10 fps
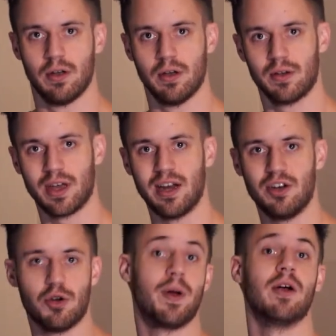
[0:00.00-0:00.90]
Okay, did
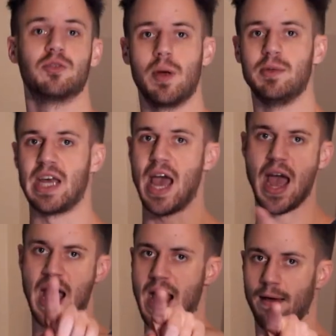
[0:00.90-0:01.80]
your parents maybe say,
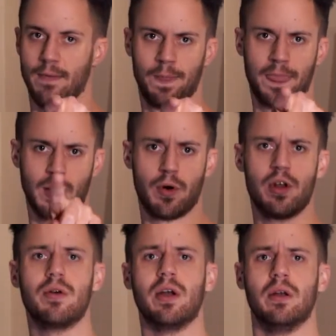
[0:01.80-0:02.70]
hey, what are you
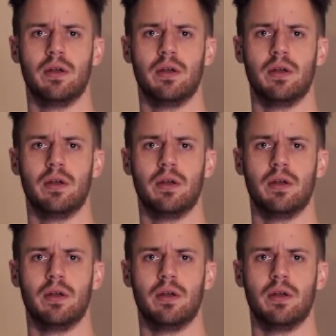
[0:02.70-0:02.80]
doing?